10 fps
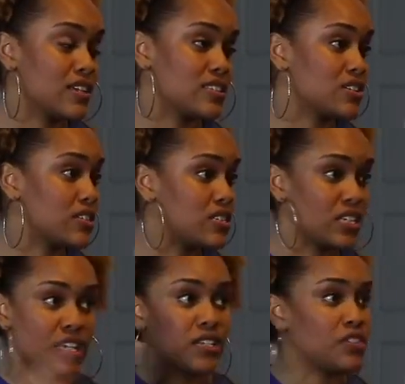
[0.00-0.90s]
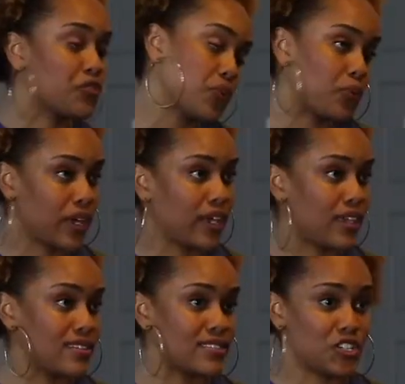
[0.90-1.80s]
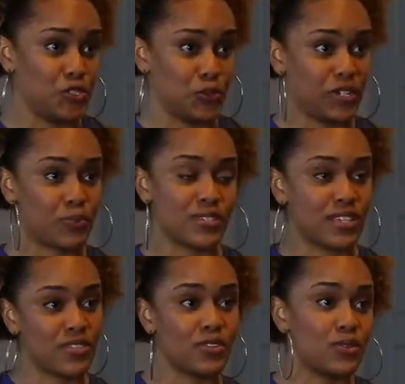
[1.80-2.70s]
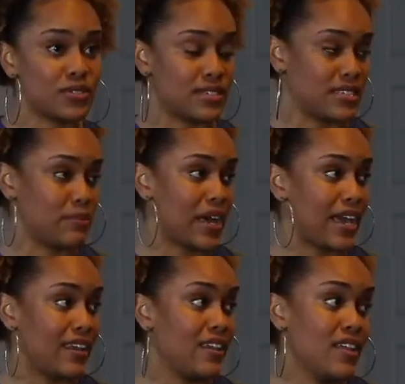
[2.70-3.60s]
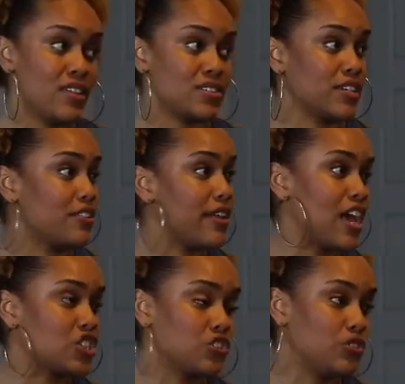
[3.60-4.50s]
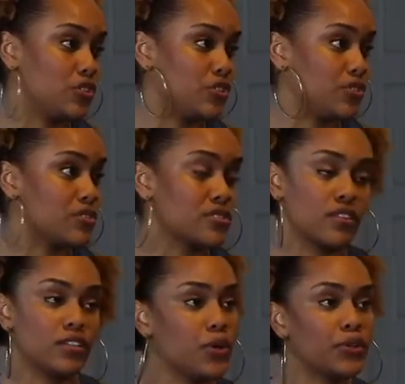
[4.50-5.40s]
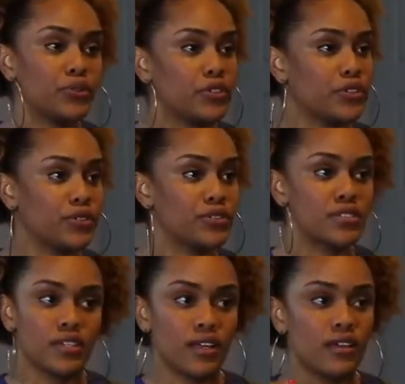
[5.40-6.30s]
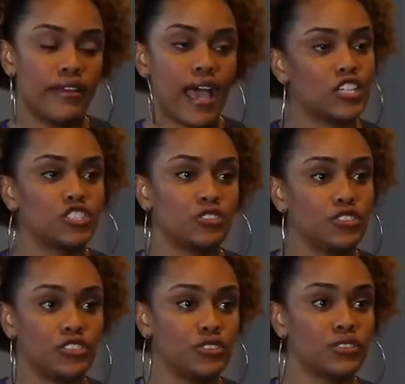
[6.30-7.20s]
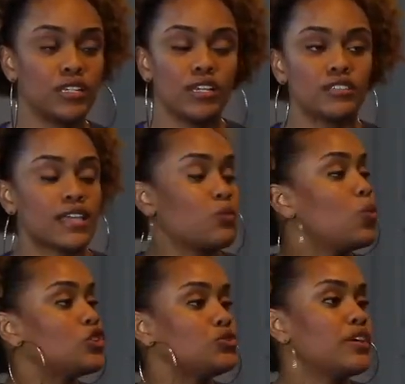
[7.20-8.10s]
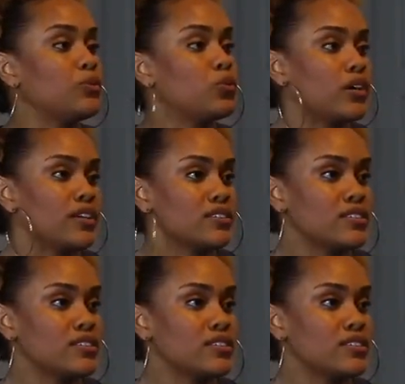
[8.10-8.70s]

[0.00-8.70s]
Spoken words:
There's a ton of different ways that you can present the news to somebody. There's international news, local news, national news, like what do they want?